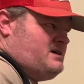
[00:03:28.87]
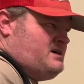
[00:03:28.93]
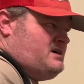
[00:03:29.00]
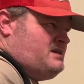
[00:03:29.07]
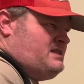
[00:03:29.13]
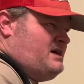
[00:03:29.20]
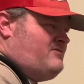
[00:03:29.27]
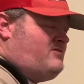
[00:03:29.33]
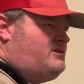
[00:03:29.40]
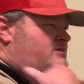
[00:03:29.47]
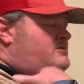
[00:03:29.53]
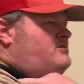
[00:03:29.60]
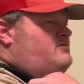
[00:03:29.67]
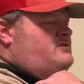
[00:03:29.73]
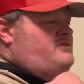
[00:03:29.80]
That way you
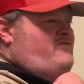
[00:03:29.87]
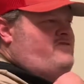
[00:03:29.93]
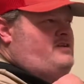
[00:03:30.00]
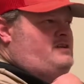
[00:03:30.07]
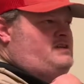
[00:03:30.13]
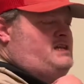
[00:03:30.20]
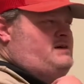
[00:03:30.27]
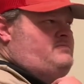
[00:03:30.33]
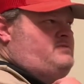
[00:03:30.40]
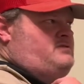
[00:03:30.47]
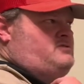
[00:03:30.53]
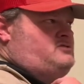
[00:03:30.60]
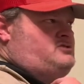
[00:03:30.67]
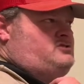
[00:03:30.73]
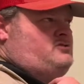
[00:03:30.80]
don't feel it up in your
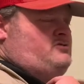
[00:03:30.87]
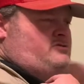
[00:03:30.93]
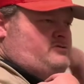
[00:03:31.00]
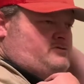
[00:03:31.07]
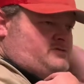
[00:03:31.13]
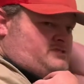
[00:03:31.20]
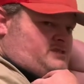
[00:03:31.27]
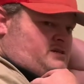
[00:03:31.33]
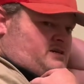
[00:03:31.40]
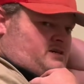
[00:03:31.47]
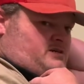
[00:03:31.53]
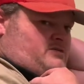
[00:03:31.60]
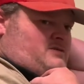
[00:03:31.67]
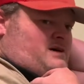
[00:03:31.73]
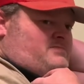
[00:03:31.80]
shoulders and
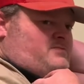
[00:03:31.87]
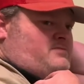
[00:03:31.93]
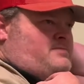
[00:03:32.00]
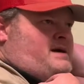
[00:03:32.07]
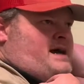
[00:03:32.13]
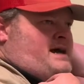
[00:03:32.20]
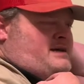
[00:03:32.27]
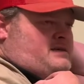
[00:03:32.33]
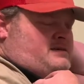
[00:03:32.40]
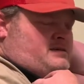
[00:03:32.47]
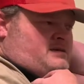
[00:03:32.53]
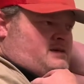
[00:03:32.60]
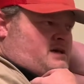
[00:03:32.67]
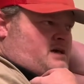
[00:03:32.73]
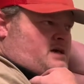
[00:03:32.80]
your upper back.
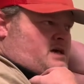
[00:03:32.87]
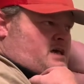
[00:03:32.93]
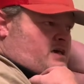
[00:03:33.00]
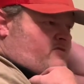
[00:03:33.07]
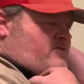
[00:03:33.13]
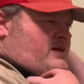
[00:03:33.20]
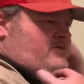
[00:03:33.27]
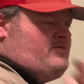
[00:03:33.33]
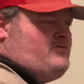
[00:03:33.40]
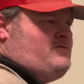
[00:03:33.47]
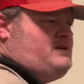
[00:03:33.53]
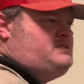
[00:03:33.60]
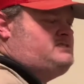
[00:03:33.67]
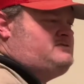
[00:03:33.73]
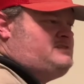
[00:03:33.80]
If you have the
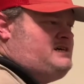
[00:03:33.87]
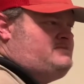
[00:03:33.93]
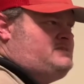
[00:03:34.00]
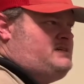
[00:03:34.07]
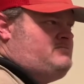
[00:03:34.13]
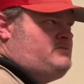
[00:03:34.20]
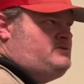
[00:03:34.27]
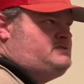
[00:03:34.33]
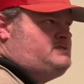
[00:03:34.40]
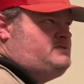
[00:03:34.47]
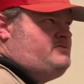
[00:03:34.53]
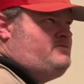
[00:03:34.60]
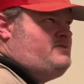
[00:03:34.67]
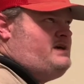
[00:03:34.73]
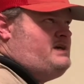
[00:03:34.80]
waist strap take most of the
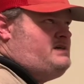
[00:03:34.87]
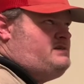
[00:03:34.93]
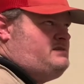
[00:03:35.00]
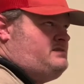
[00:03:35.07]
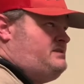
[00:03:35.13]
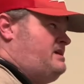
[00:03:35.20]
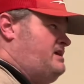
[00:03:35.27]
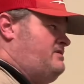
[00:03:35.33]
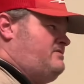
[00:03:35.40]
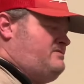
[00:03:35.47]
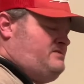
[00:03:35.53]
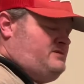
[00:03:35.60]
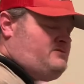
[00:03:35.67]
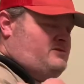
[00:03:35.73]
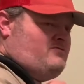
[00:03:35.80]
weight,
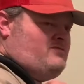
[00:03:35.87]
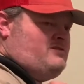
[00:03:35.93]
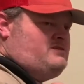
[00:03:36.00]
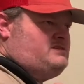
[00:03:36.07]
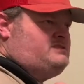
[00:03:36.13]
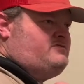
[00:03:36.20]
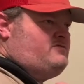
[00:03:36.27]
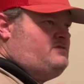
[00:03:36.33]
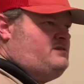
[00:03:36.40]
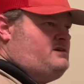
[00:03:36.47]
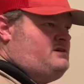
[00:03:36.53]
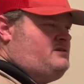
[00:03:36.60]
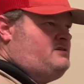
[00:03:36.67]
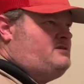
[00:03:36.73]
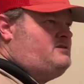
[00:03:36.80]
you can wear this for a
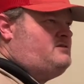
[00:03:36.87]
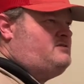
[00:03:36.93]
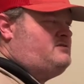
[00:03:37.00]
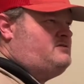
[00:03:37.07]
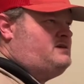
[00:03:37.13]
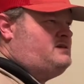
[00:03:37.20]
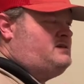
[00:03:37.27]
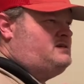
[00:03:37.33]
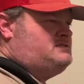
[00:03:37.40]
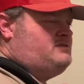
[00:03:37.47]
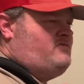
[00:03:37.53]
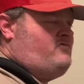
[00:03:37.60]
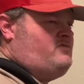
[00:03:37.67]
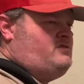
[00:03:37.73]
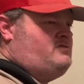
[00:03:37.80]
lot longer. It doesn't
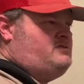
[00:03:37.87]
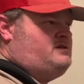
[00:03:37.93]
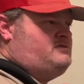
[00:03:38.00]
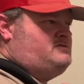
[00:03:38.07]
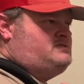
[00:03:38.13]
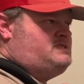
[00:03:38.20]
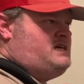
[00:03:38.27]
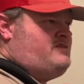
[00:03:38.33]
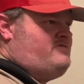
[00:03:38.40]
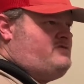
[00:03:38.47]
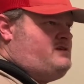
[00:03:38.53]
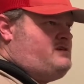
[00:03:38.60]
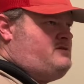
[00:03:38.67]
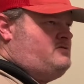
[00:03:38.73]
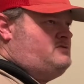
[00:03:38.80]
feel near as
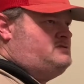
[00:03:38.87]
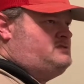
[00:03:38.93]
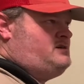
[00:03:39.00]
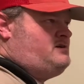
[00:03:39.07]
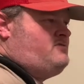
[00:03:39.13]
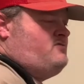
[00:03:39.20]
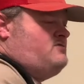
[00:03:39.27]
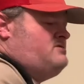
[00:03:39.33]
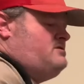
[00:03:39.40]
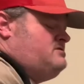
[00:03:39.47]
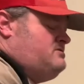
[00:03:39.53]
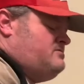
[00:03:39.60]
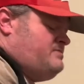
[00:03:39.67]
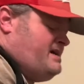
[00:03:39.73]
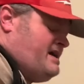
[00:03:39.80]
heavy or as awkward on
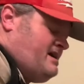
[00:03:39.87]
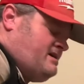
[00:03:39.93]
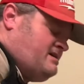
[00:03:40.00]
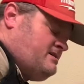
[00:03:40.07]
your back.